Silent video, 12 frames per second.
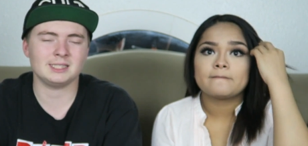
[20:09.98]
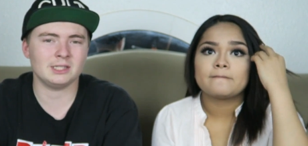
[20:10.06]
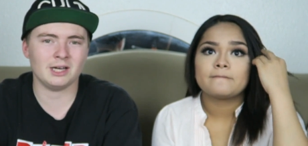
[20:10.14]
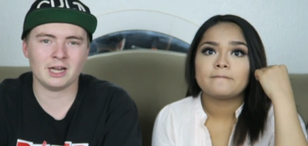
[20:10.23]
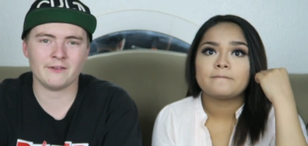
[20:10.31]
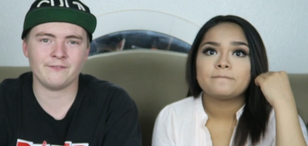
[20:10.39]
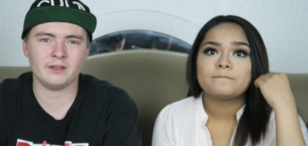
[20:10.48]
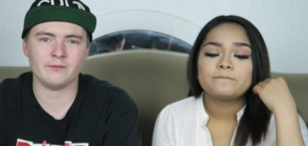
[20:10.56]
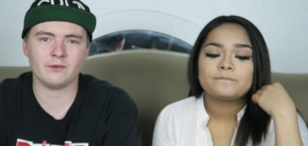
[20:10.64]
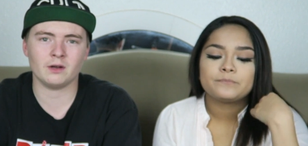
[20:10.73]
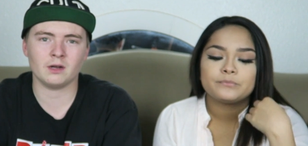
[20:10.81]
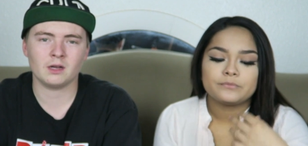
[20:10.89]
Speaker 1: still had a
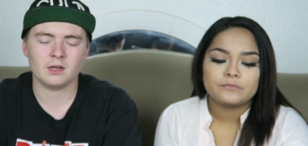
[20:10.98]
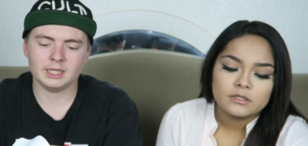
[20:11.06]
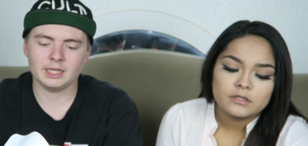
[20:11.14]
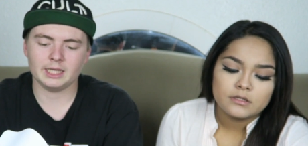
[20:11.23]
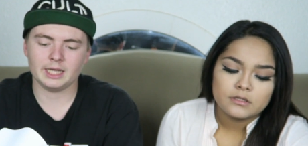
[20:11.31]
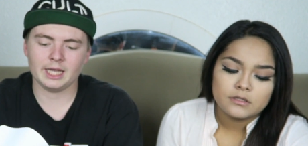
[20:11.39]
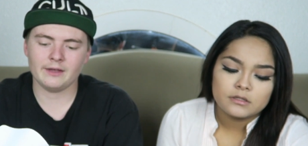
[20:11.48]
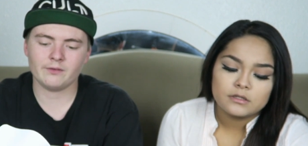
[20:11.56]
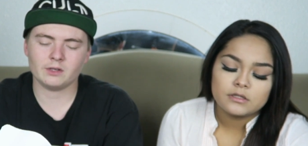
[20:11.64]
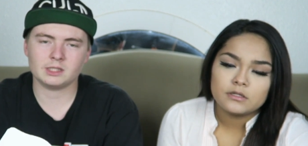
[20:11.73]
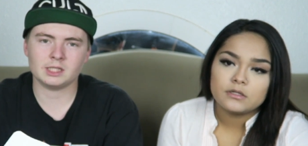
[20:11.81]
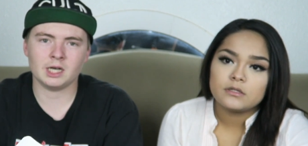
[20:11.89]
fever, and then they gave
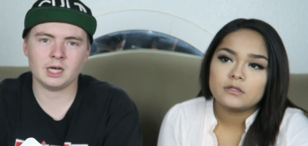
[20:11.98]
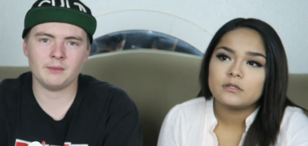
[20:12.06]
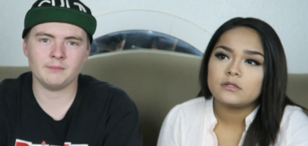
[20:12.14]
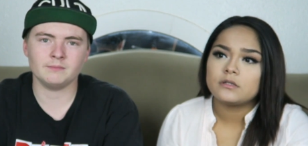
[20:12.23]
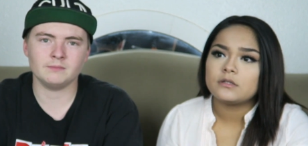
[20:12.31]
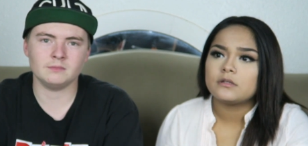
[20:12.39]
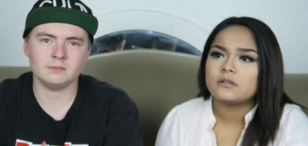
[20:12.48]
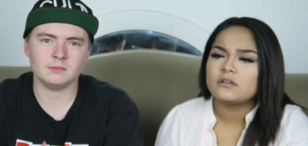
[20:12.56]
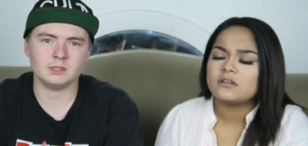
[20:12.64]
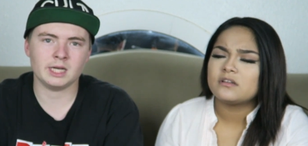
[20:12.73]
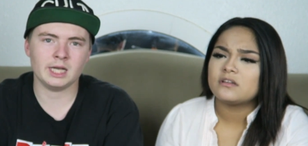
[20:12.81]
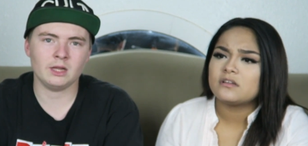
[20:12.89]
her
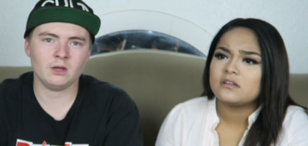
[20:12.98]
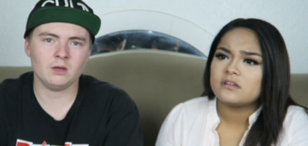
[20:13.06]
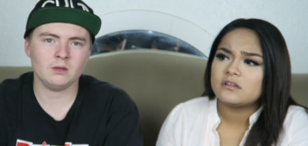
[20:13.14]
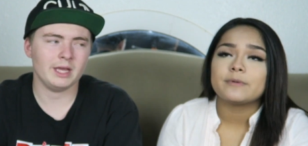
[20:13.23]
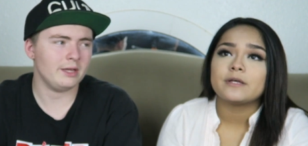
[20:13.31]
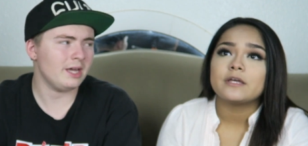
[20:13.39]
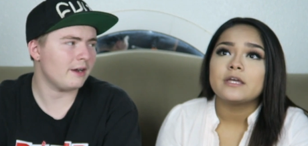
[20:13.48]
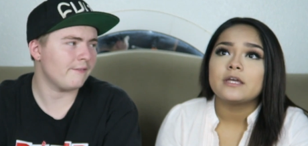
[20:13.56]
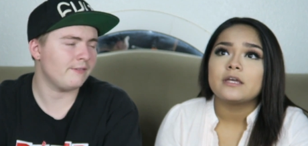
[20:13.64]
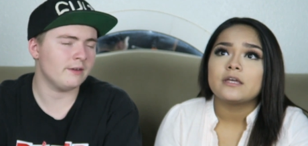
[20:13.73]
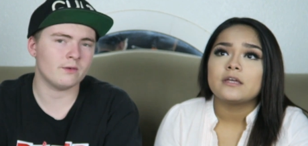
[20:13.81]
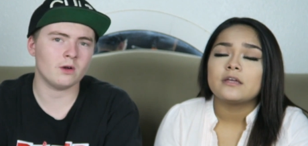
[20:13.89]
some Tylenol. Yeah, he had a
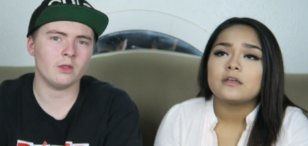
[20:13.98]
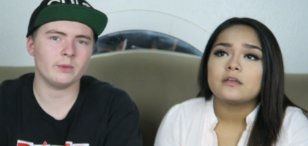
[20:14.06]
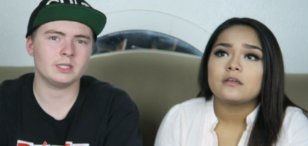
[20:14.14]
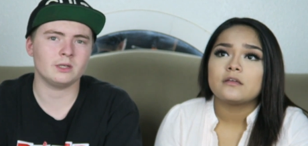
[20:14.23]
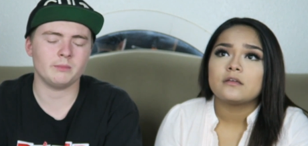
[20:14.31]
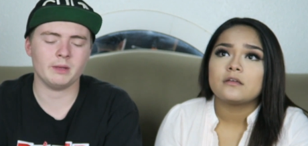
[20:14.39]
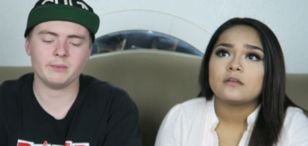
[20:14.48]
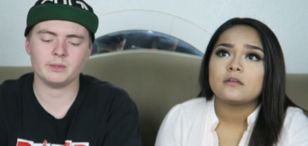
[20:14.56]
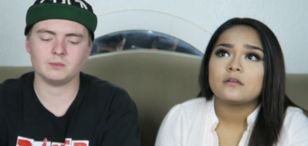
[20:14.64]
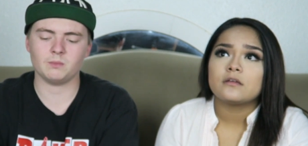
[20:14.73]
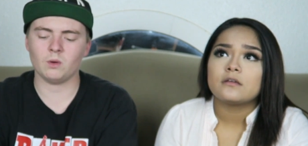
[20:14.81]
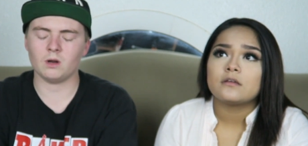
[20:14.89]
fever all the way till the baby
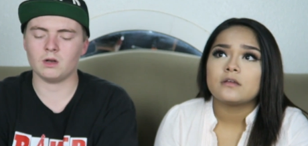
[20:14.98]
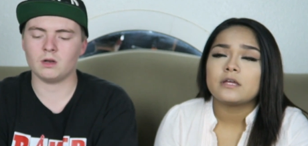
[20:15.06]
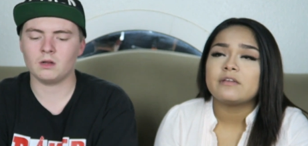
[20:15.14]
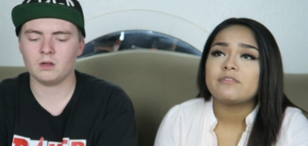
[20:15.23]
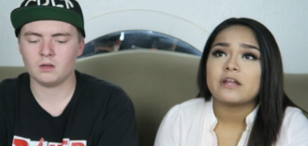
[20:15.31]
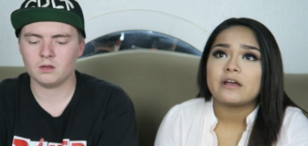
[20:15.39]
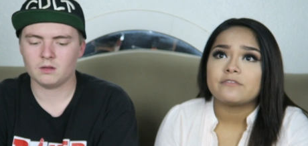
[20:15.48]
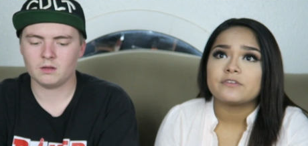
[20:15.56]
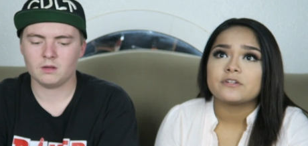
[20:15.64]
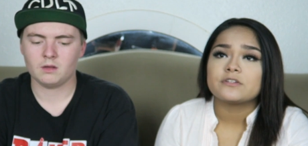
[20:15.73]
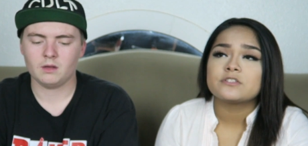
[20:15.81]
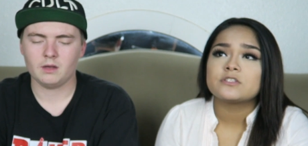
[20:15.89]
was born. Even
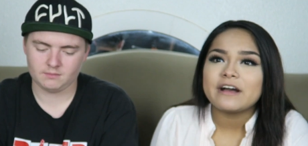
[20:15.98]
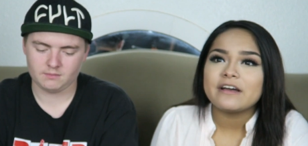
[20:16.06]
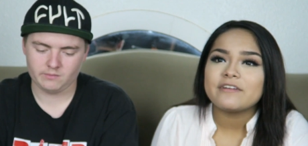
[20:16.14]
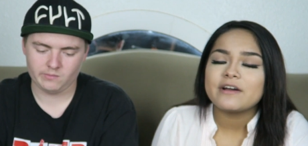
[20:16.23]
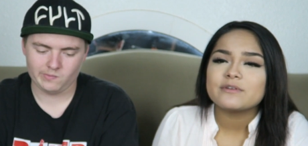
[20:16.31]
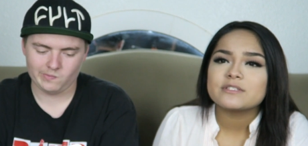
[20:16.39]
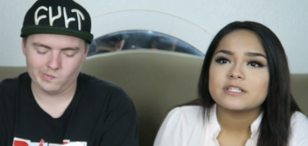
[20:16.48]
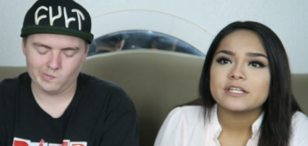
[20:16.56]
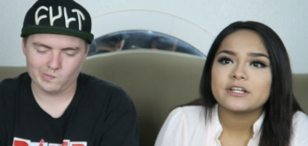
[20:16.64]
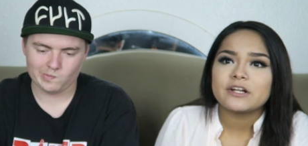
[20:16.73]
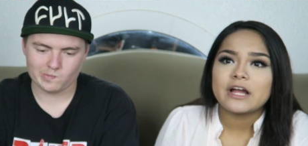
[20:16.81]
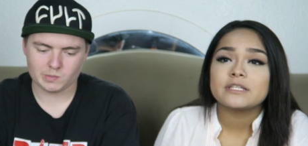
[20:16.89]
after.
Speaker 2: Five hours
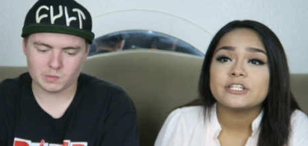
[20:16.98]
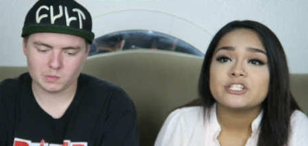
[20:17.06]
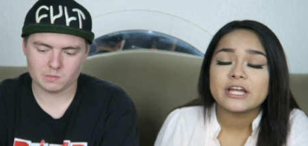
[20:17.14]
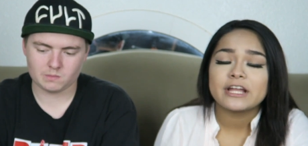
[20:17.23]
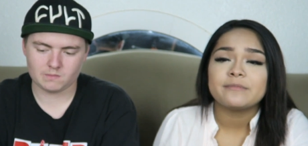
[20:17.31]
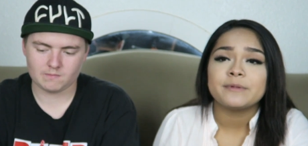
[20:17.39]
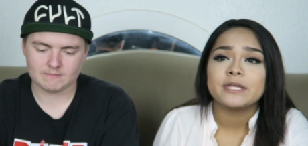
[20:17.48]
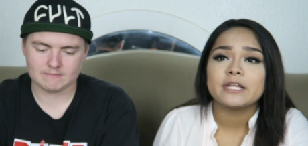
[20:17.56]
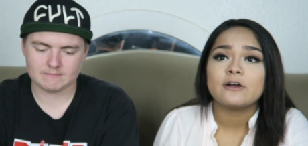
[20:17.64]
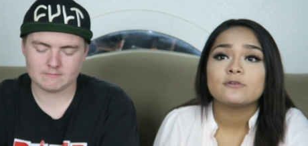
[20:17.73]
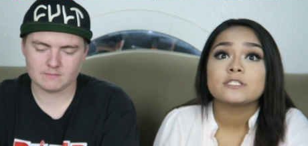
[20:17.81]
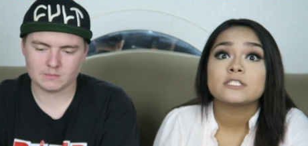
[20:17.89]
later, they checked me,
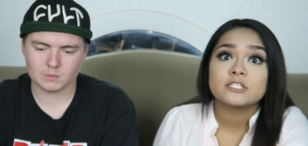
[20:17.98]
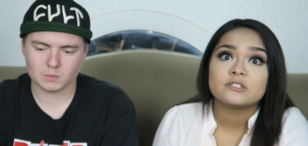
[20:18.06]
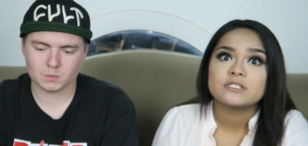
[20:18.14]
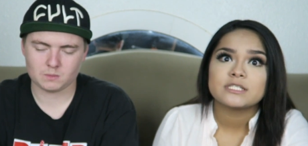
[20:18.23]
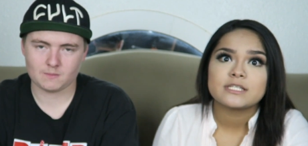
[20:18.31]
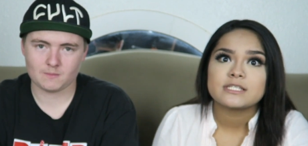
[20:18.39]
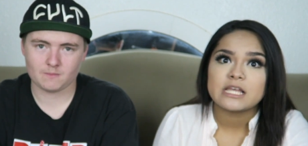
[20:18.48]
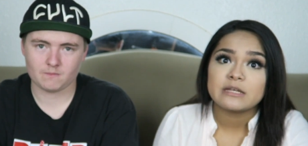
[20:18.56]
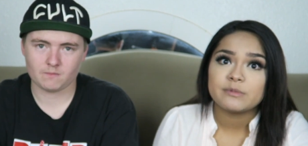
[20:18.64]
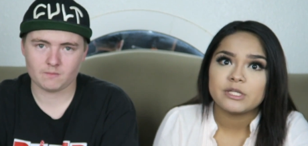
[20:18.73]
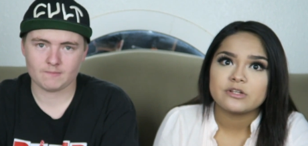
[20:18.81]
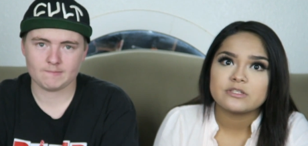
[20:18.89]
and I was still six
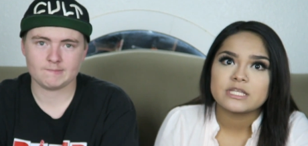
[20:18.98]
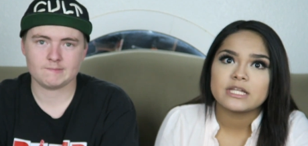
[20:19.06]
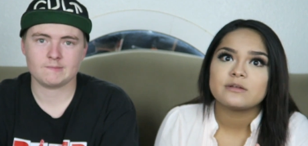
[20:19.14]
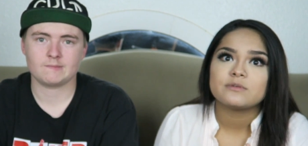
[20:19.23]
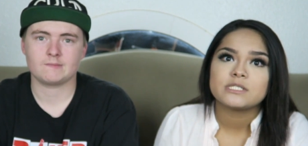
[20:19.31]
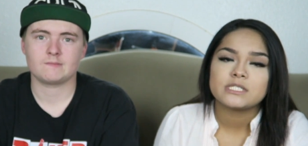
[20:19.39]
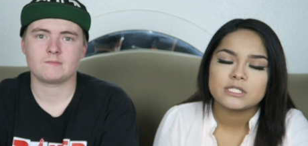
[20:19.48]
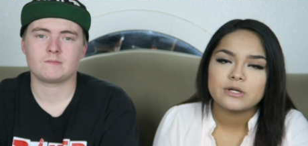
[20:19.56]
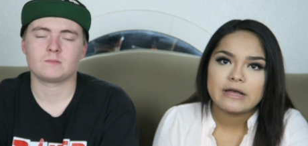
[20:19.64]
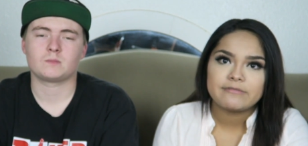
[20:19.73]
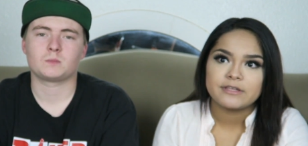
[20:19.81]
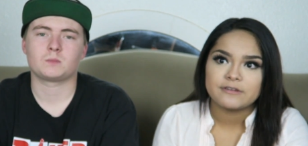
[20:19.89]
centimeters, and I was still
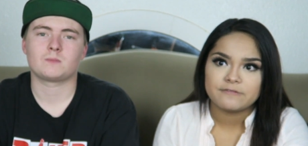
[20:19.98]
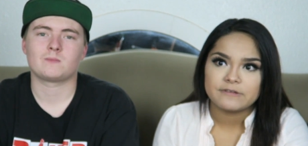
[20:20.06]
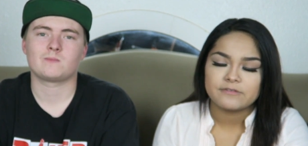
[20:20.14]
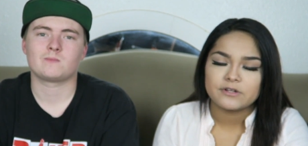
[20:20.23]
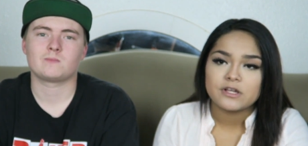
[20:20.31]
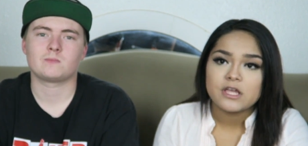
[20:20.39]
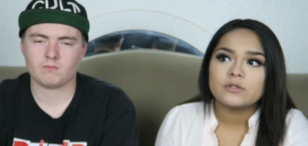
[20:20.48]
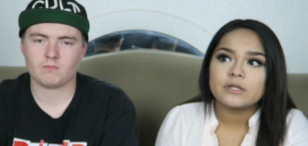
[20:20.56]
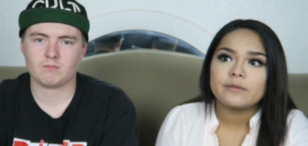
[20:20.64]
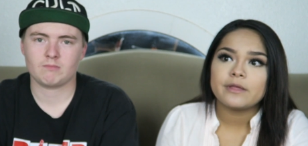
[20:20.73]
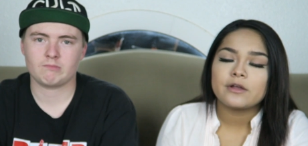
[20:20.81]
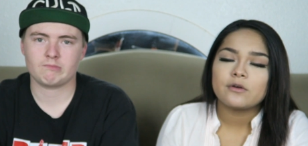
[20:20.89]
having a fever. So
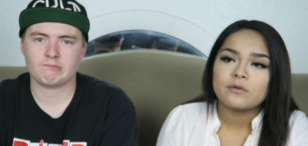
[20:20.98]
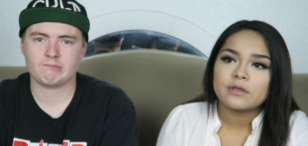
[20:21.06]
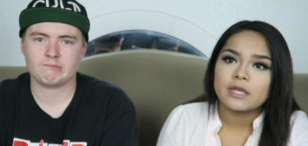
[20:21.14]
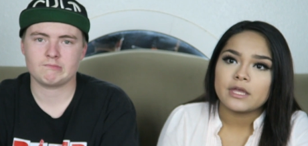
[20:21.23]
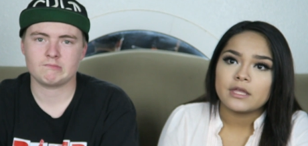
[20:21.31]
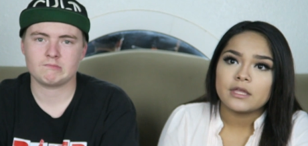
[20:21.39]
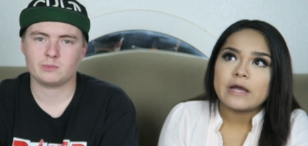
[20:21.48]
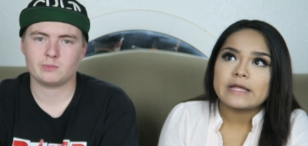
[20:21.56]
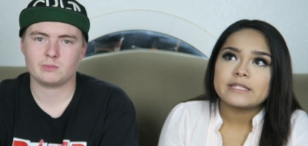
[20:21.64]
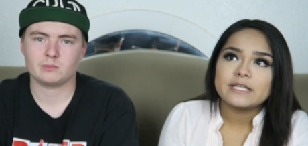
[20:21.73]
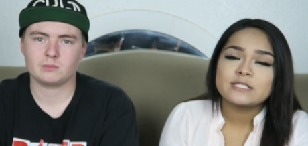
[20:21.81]
they're like, okay, at